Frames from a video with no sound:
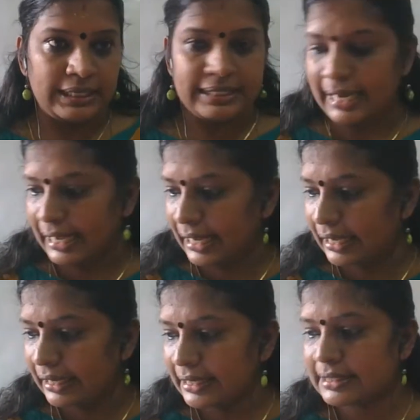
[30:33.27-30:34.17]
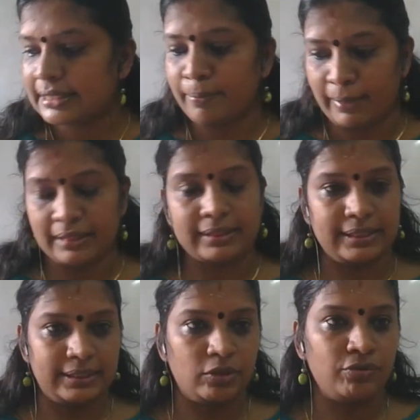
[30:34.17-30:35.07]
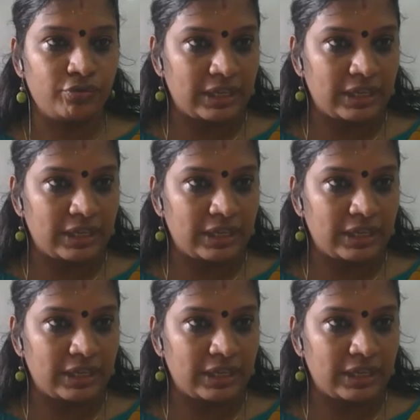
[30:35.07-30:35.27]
direct method of